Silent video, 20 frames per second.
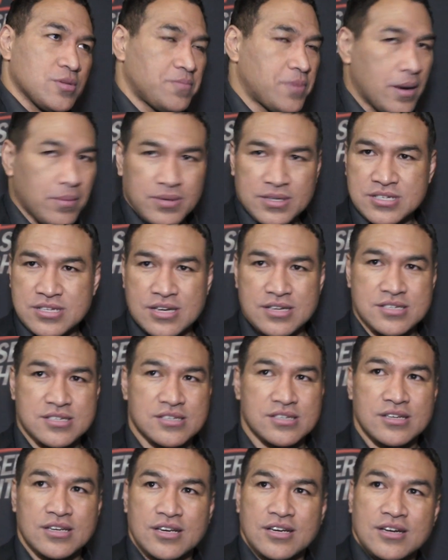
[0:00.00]
the
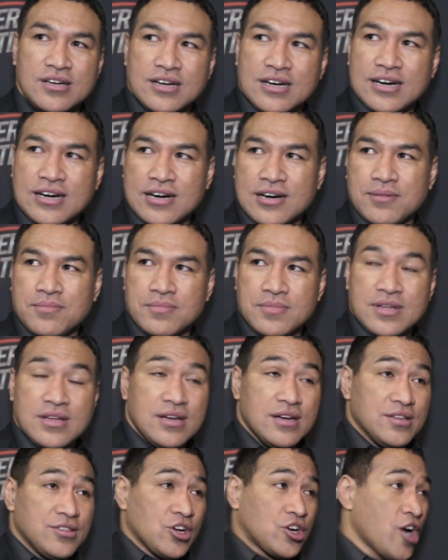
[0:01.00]
publicists, um,
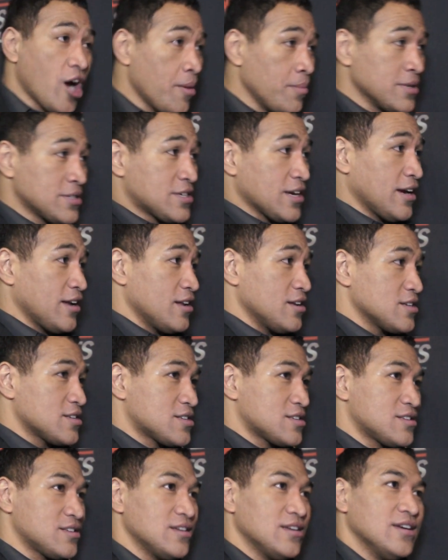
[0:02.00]
the
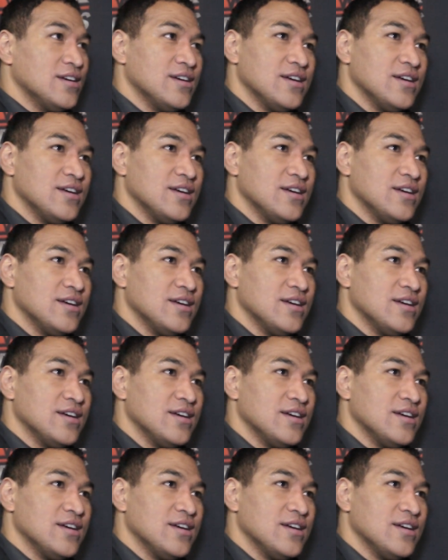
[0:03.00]
commentators,